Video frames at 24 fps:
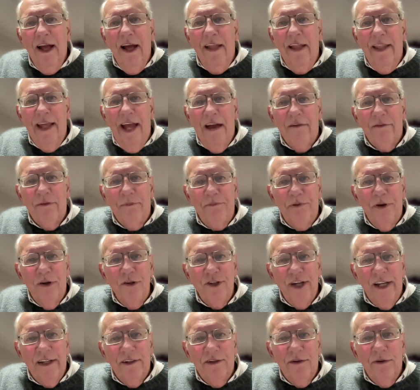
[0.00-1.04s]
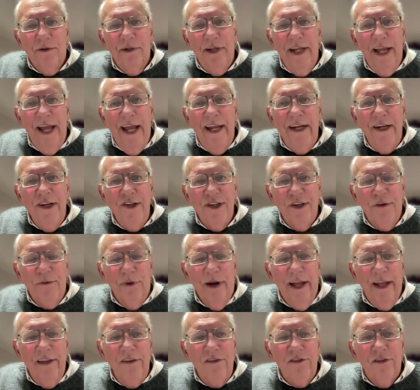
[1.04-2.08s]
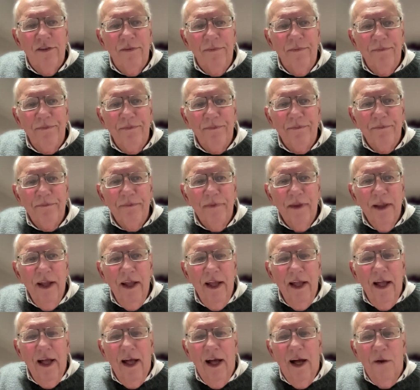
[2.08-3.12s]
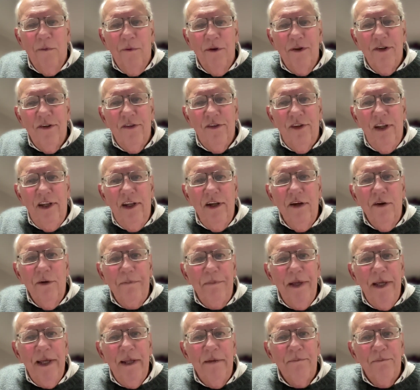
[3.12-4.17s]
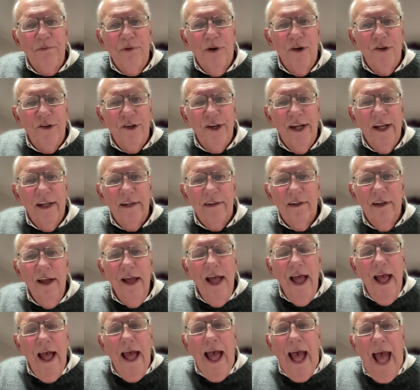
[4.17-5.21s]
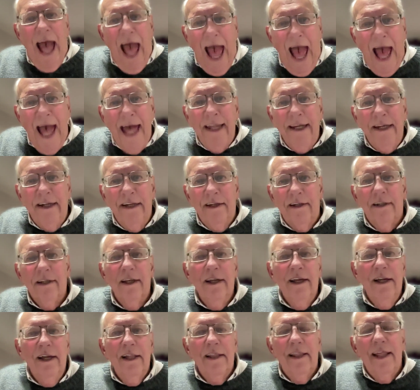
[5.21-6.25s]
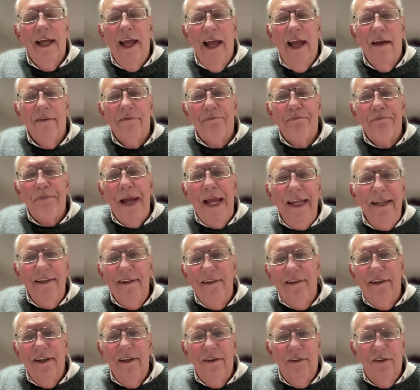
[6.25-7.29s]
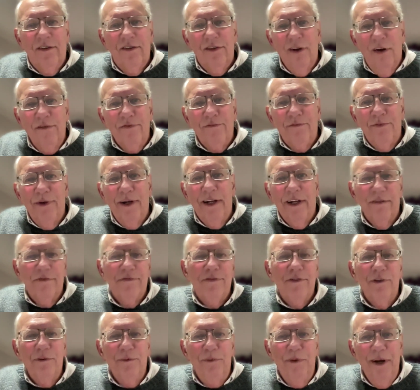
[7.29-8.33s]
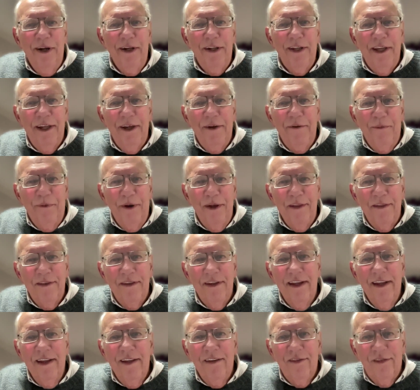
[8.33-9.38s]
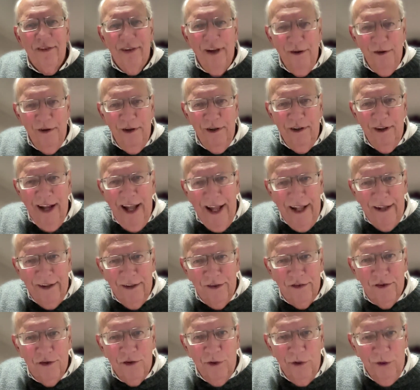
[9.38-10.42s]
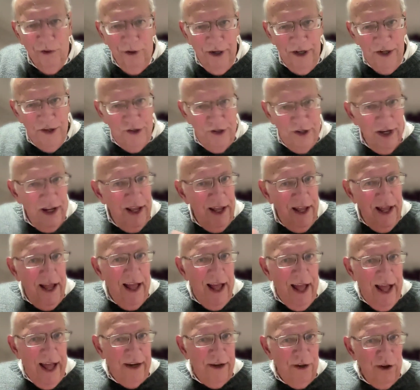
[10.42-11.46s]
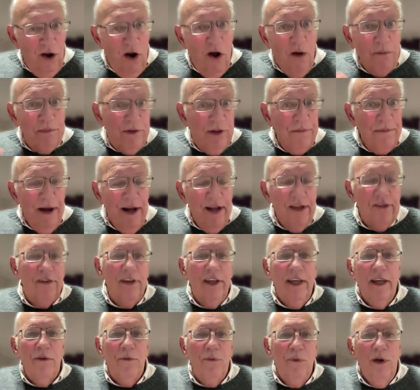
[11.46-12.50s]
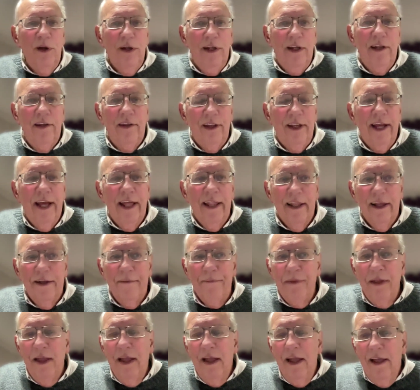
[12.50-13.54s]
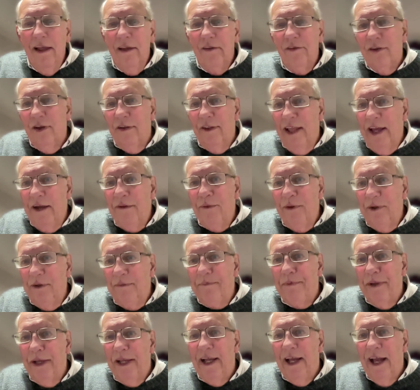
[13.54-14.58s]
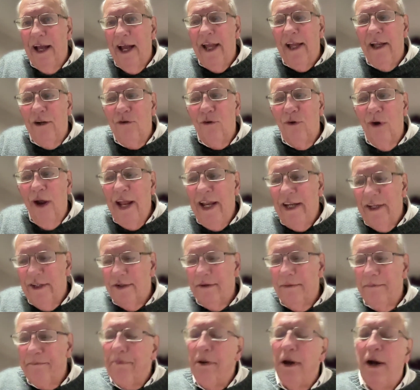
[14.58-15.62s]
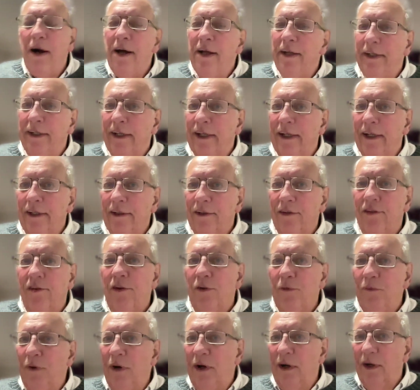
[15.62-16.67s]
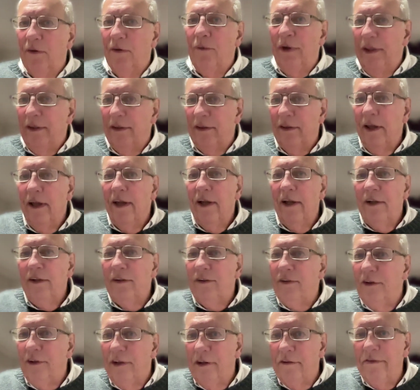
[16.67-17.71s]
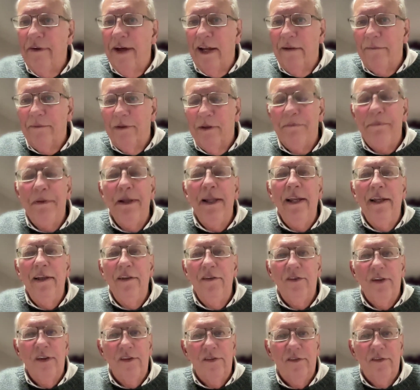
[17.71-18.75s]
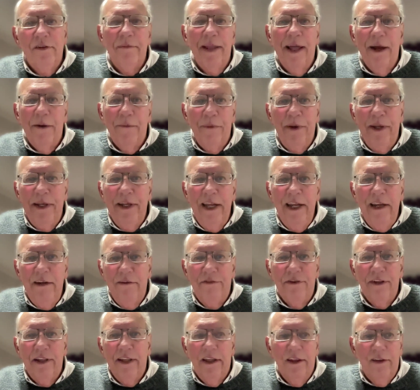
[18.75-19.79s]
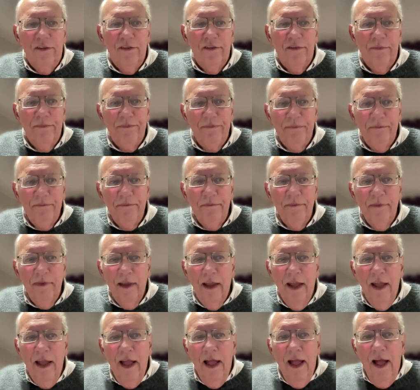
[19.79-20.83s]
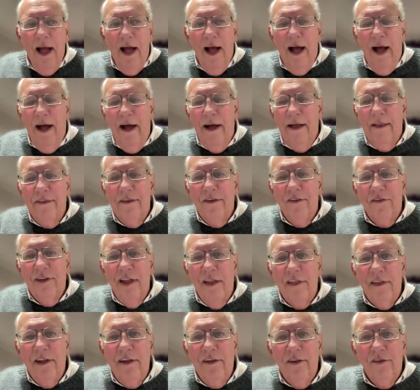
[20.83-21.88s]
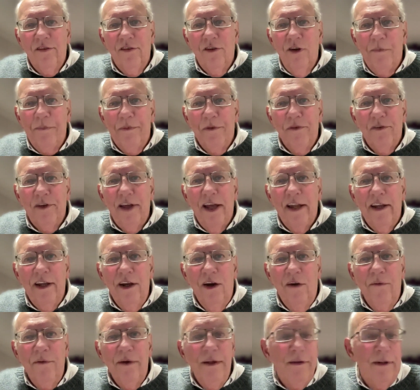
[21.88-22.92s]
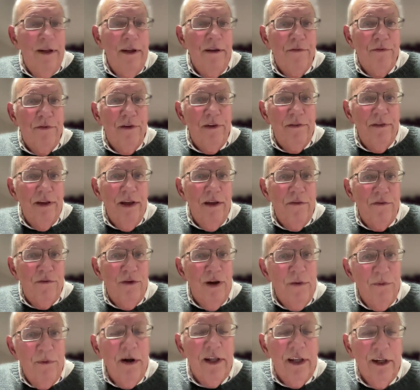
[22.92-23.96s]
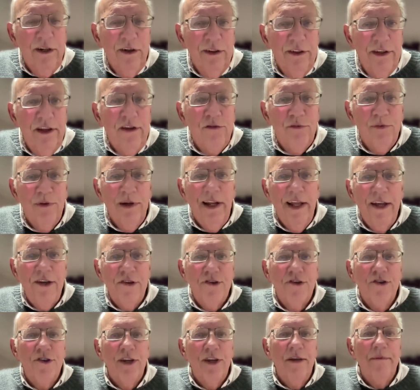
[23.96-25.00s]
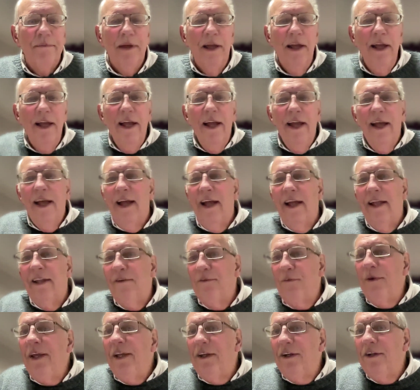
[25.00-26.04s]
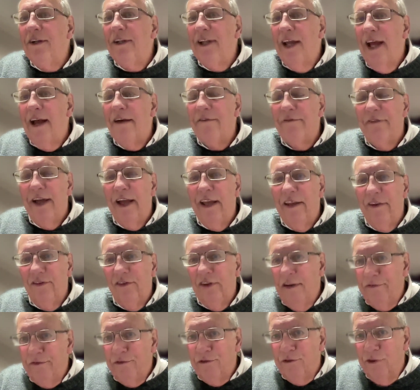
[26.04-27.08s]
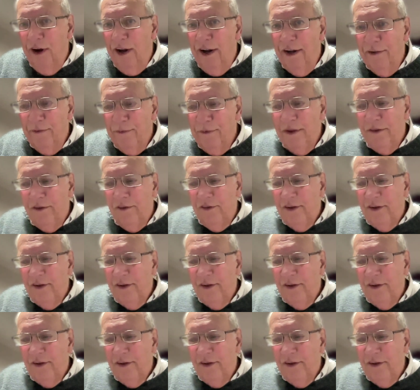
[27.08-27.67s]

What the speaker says: and they have a project called Energy Res, which is a European project, and they have patented software for working with solar and storage and optimizing it, working together. So they would be a great partner to work with to develop the billing system that we need for this. There's nothing to stop us getting on if we're working on this relationship, and we could have a SIF grant with